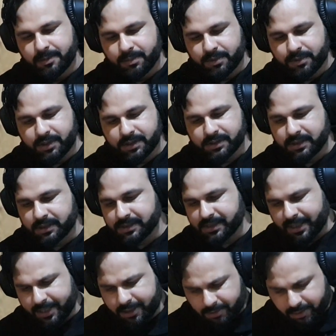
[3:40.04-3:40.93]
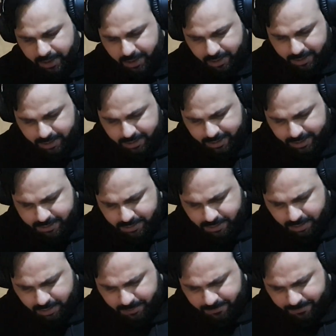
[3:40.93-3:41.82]
put this inside. Alright, yeah,
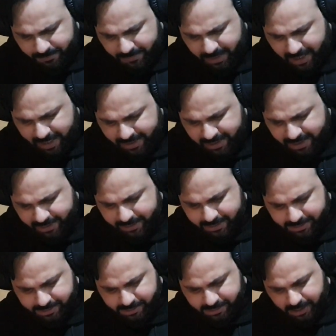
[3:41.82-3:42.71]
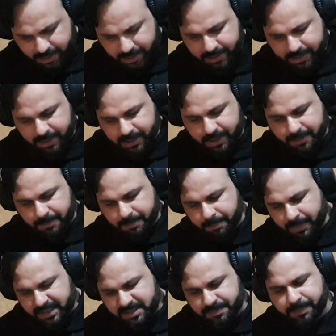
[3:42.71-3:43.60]
good. I think this is a
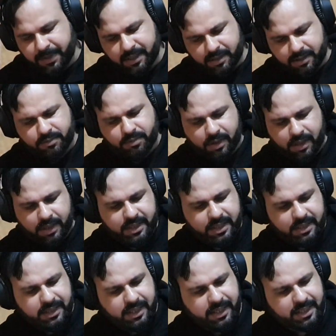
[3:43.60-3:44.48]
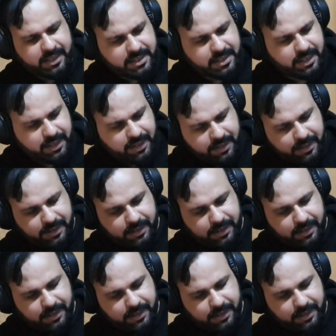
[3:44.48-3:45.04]
much better quality that I see.